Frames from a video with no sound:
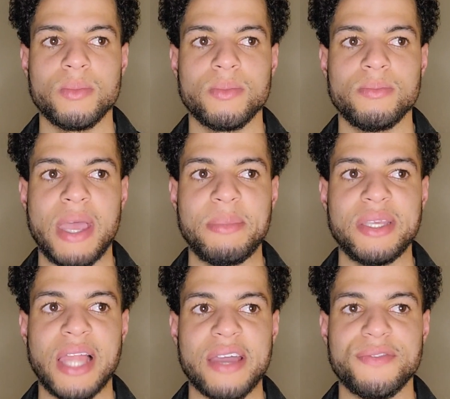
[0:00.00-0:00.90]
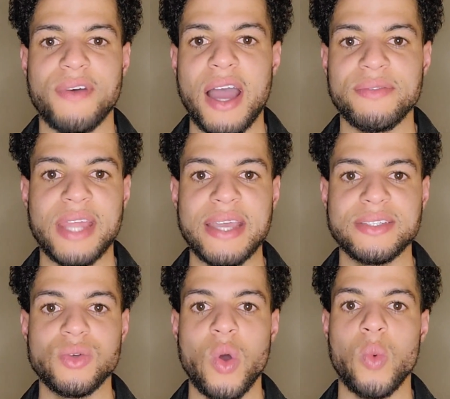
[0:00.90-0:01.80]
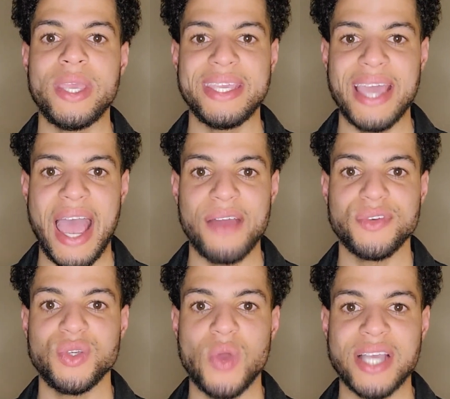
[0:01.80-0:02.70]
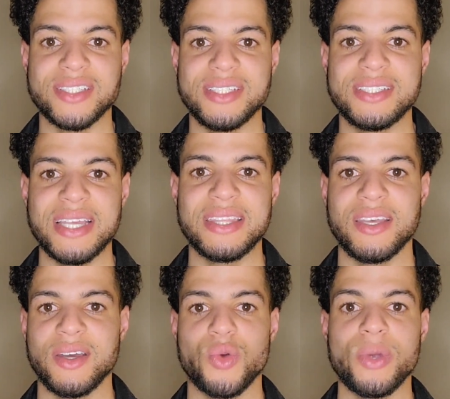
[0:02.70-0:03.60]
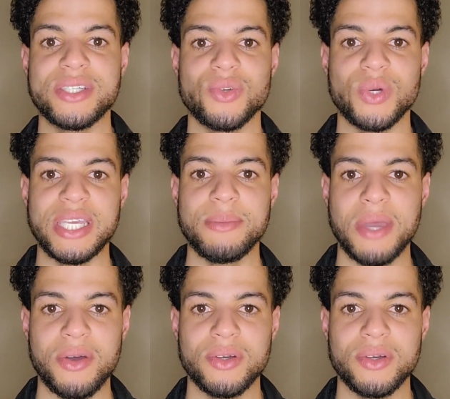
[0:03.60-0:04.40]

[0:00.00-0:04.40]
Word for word: maybe like five days to a week after you actually sent the original email.